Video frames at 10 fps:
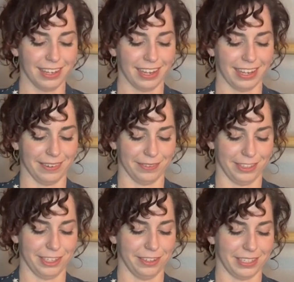and
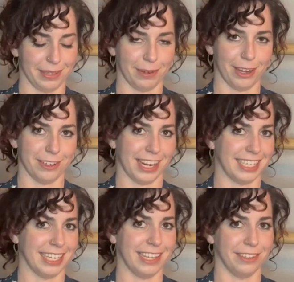do some
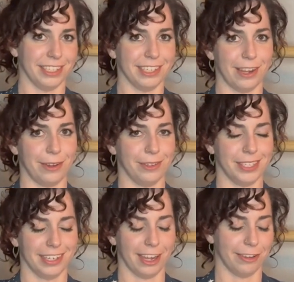contrasting heels and toes
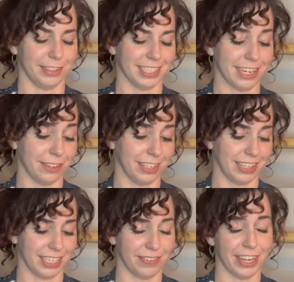and cuffs, because I do think
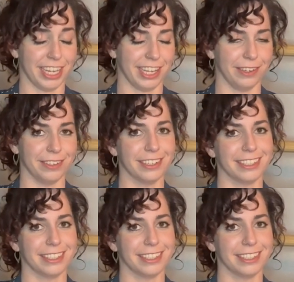that's very cute.